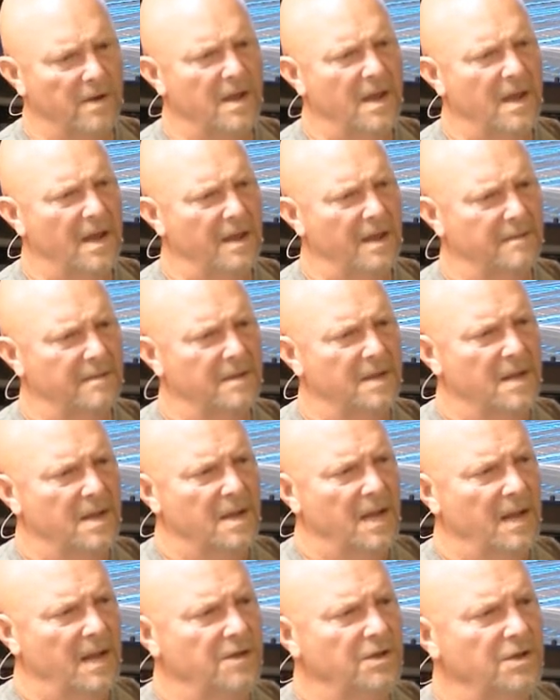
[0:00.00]
Yeah, and,
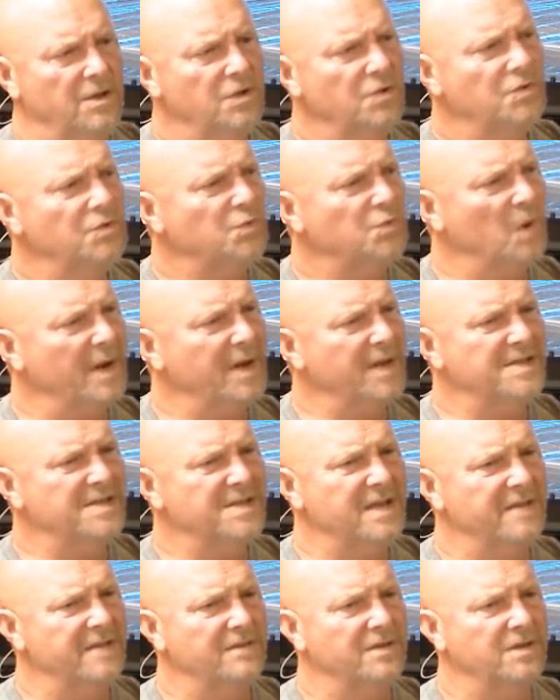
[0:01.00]
and use what He's
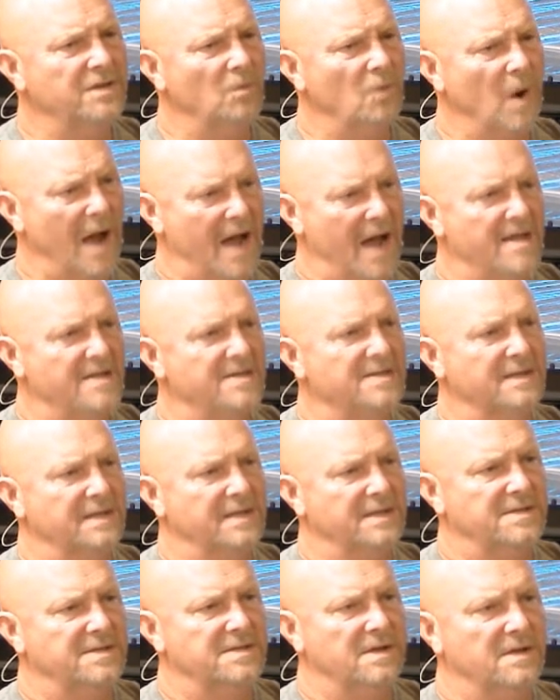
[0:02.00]
given you
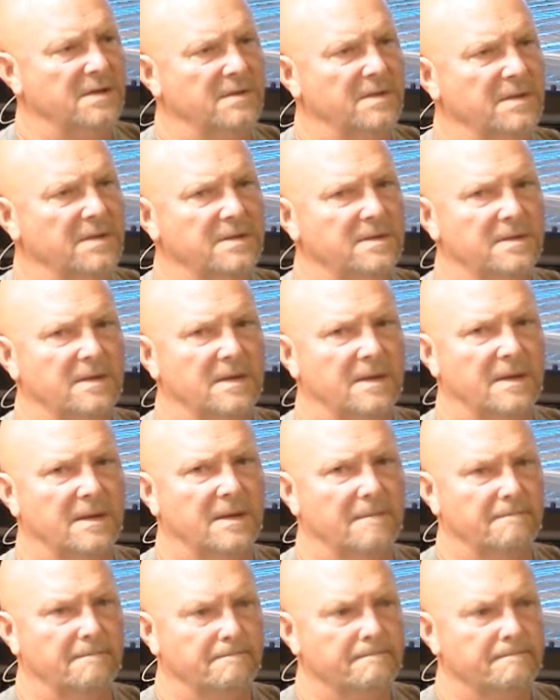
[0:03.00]
wisely so that uh,